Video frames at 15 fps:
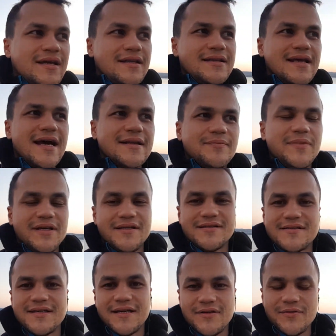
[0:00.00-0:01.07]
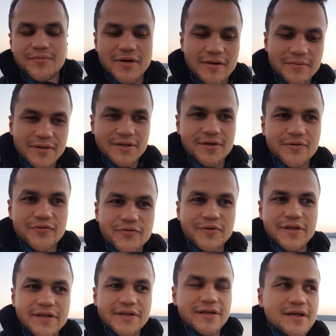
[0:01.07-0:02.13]
that means that you probably don't
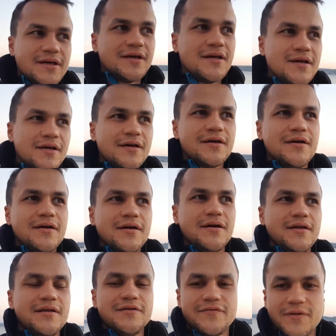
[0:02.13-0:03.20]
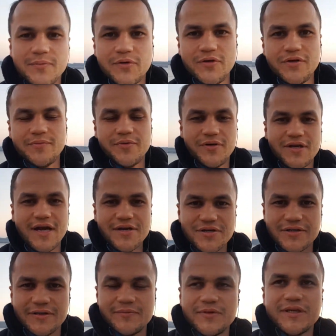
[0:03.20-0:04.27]
really live up to your
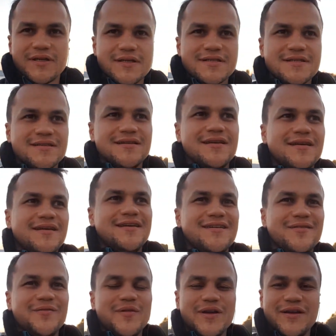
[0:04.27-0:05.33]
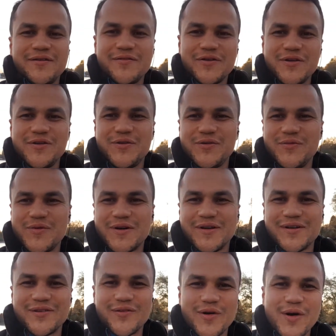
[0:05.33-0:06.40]
potential, because whenever you want to
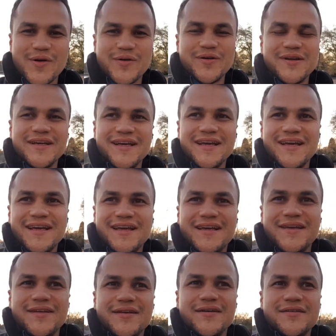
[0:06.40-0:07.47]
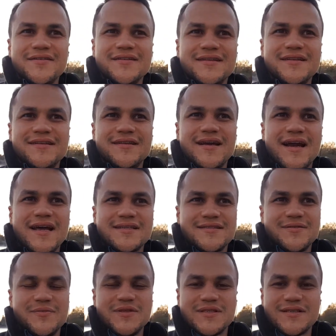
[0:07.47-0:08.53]
grow, there has
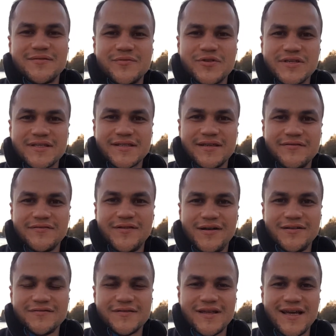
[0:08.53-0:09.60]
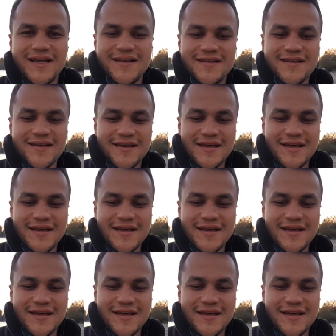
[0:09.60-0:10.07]
to be some risk involved. And